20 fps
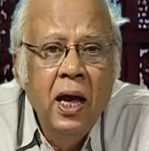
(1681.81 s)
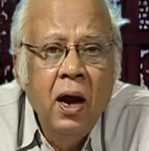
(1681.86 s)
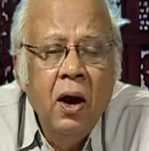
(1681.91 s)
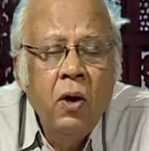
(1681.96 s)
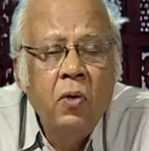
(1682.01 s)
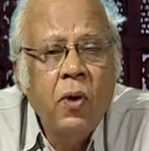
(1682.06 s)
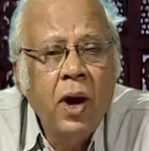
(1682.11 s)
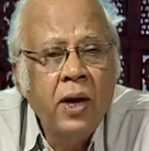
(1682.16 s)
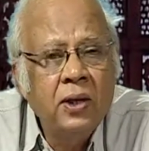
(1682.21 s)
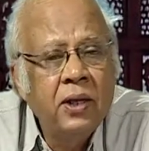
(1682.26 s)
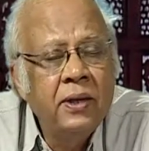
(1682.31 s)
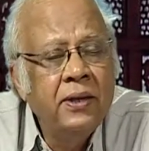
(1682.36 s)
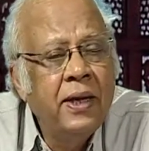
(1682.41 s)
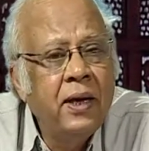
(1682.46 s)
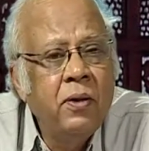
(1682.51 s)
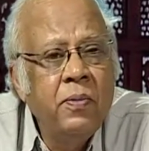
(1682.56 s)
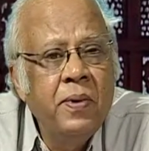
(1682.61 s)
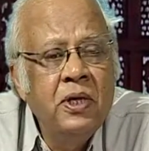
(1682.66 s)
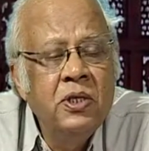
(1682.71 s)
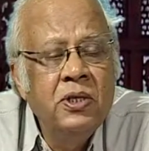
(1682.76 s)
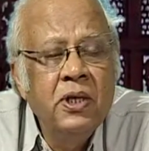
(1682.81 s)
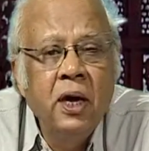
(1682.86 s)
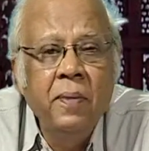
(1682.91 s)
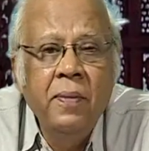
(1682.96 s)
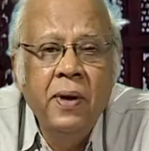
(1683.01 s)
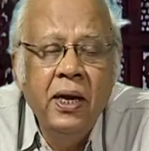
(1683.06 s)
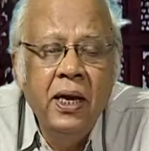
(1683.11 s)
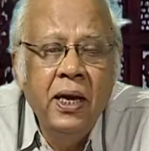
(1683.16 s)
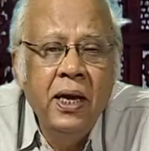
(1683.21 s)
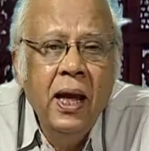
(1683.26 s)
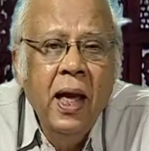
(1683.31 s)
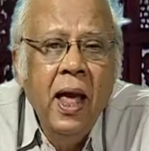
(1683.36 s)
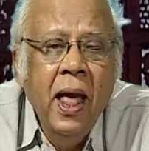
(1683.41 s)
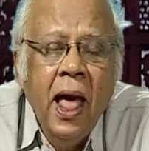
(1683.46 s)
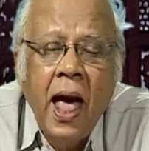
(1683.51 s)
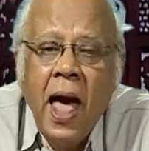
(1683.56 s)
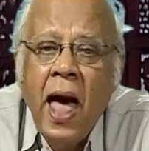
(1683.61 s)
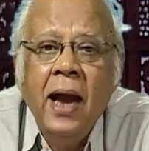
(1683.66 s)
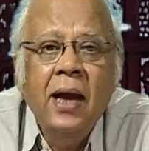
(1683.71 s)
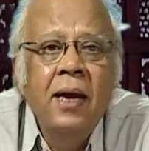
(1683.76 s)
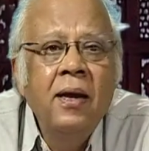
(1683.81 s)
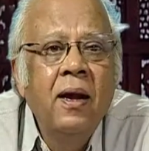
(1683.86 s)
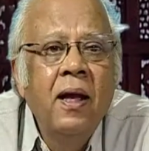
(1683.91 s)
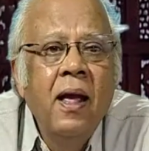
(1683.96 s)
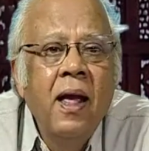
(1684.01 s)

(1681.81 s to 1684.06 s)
rather than with Germany and